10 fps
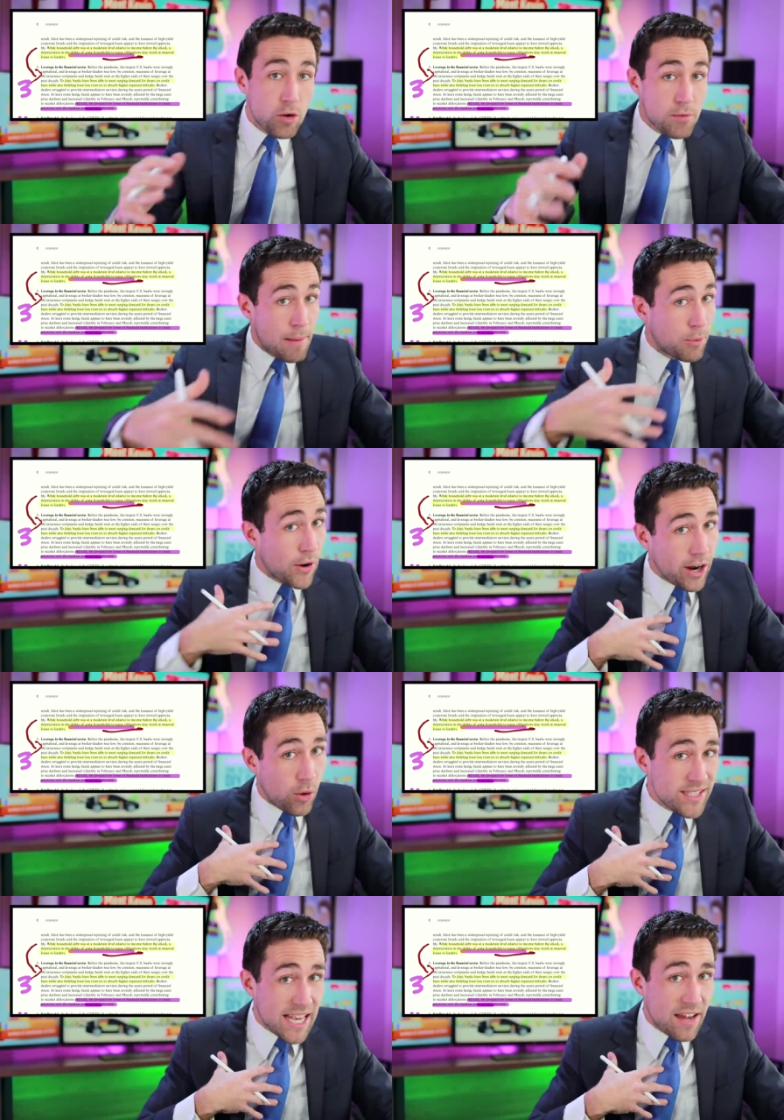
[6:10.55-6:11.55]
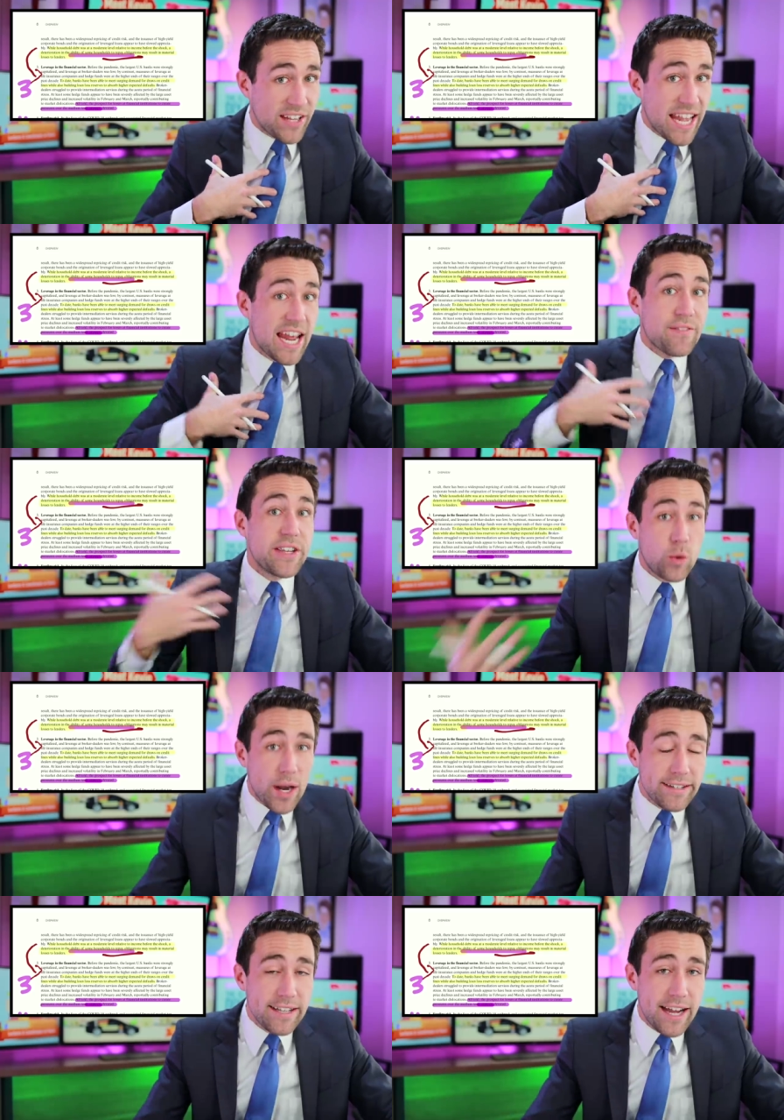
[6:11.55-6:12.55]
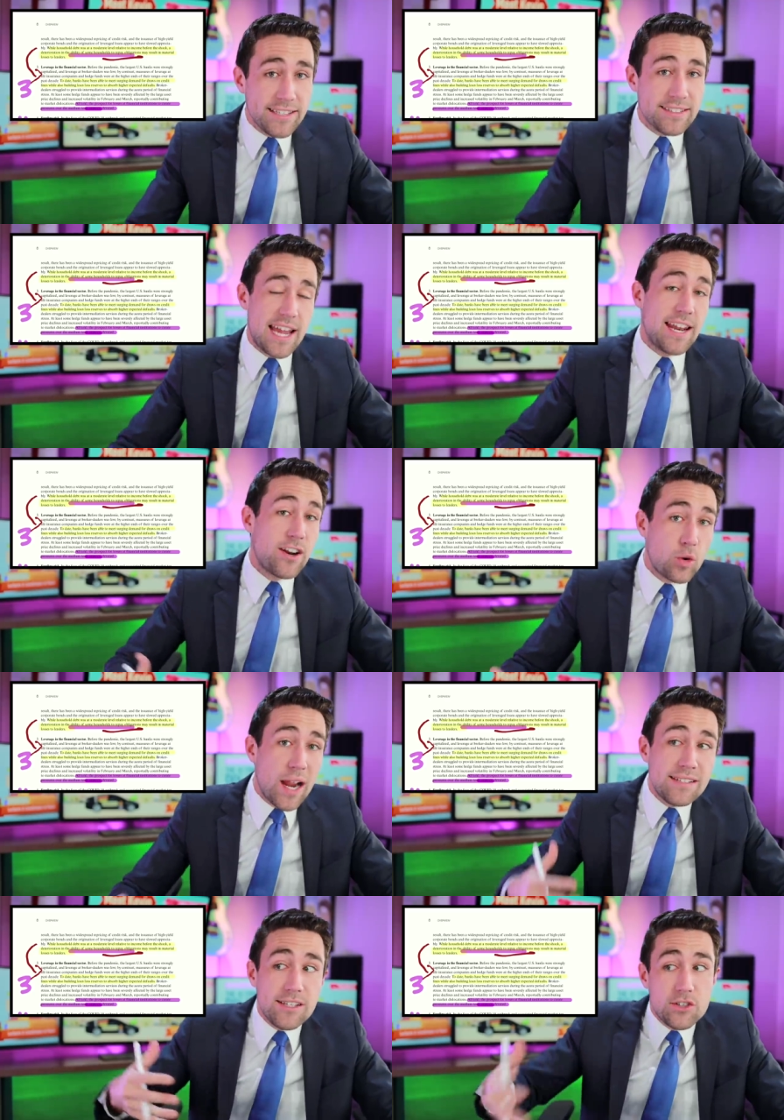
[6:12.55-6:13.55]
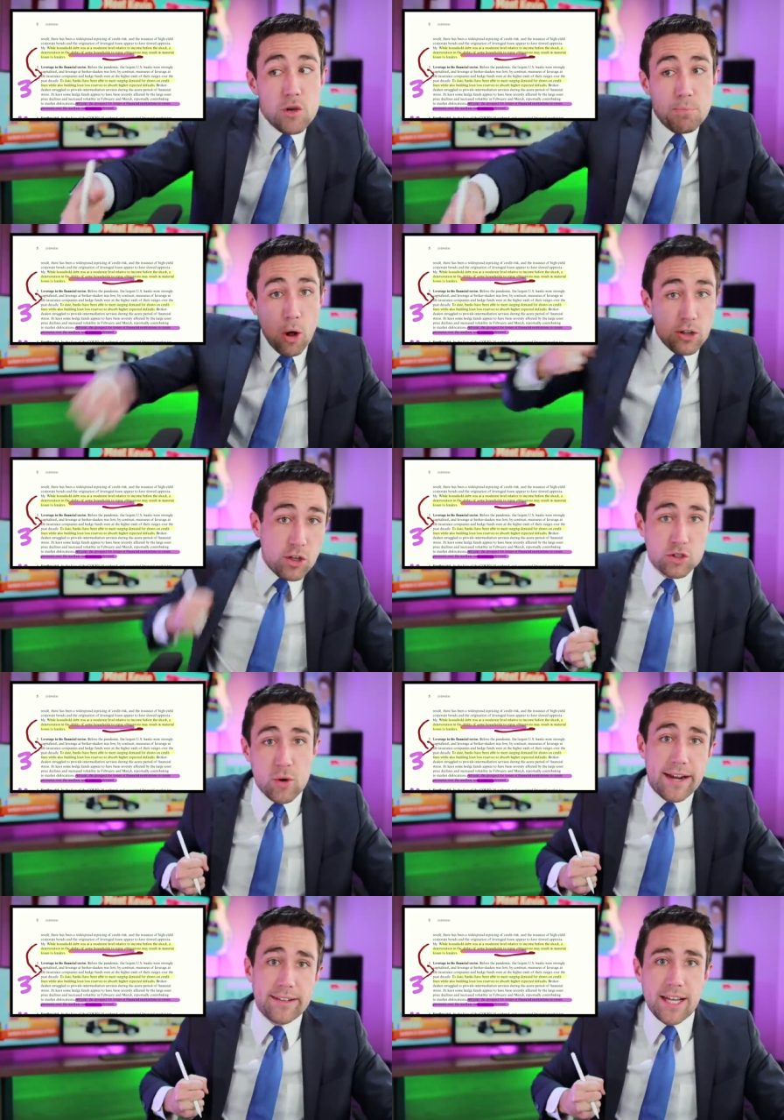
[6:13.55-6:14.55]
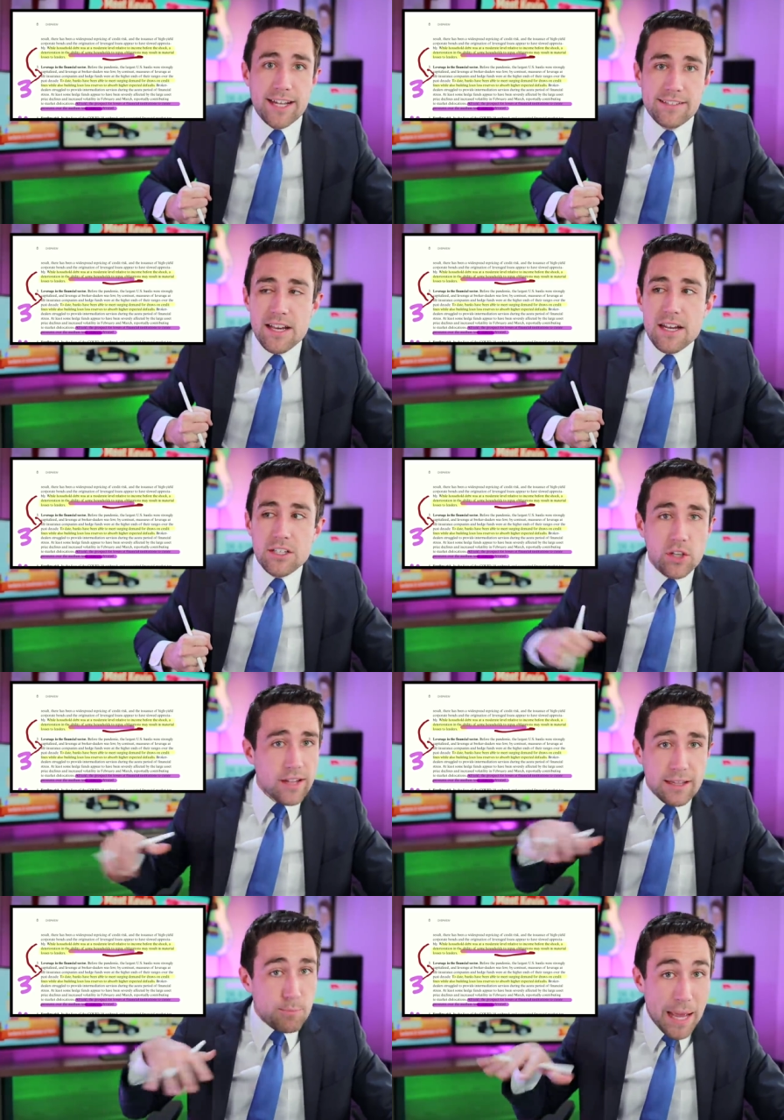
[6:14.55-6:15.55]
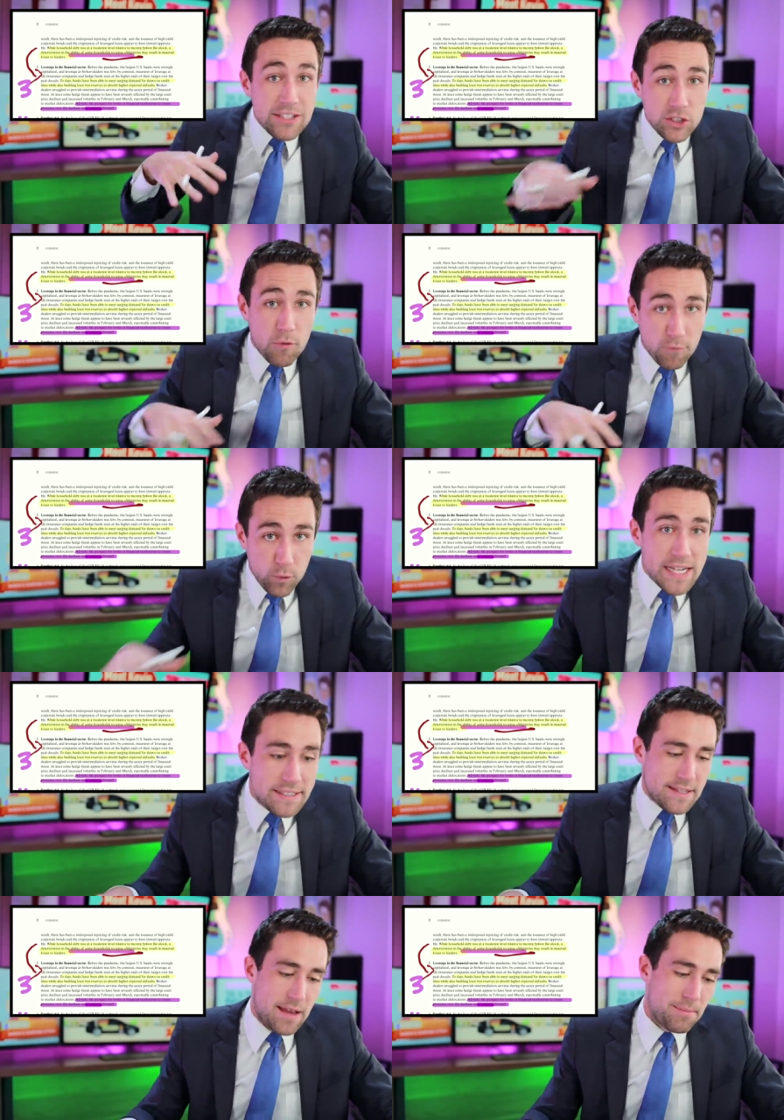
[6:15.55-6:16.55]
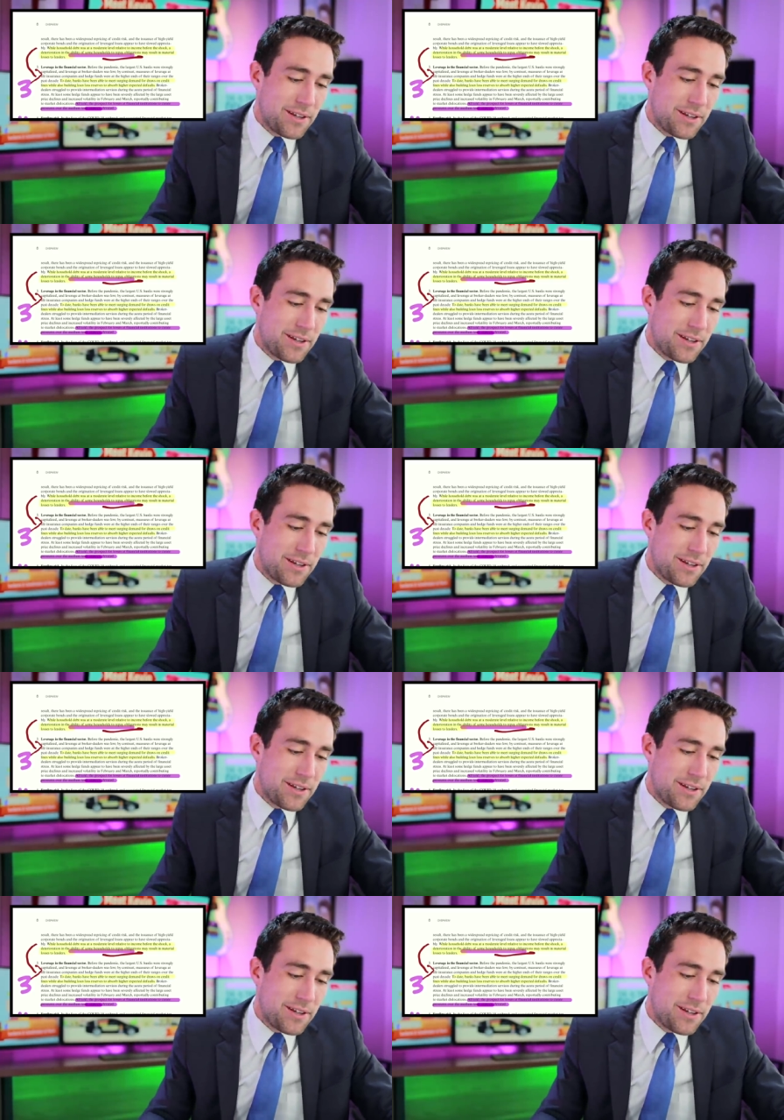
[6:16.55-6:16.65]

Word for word: Remember, I always advocate having credit lines, and in a crisis, you pull those credit lines so that the banks don't freeze them,